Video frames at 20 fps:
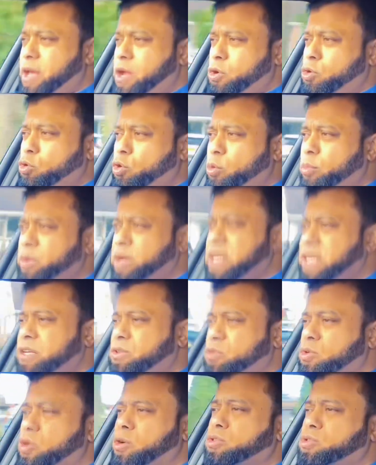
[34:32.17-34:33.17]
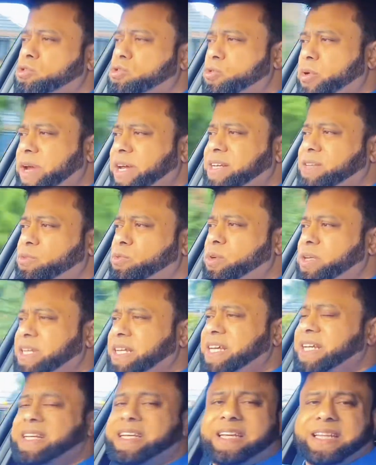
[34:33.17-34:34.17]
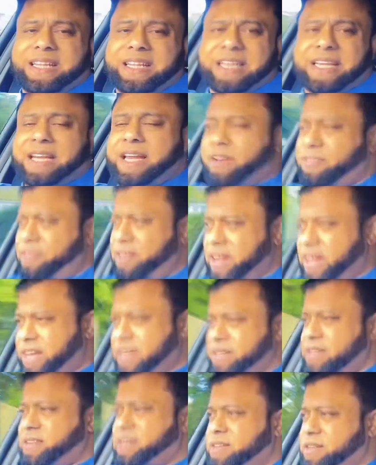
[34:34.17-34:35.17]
Normally, to go straight, we need the left lane.